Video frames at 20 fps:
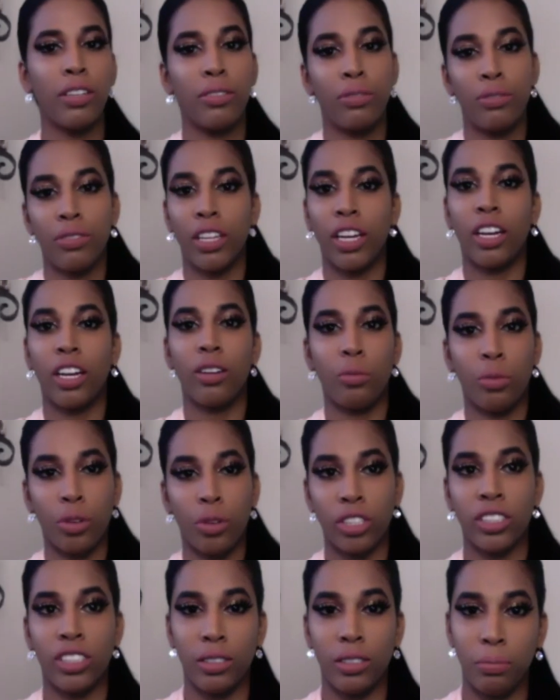if that
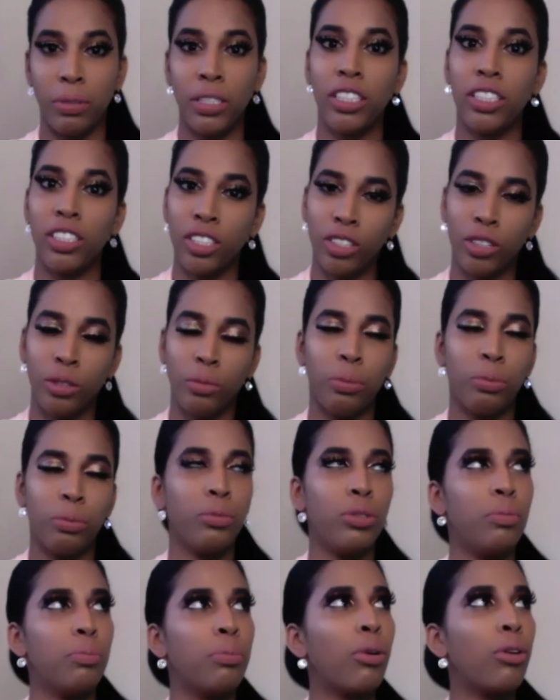were to be,
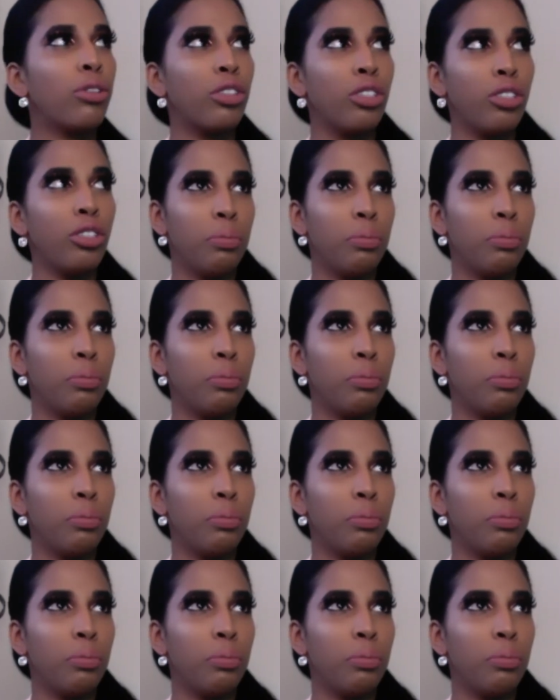both you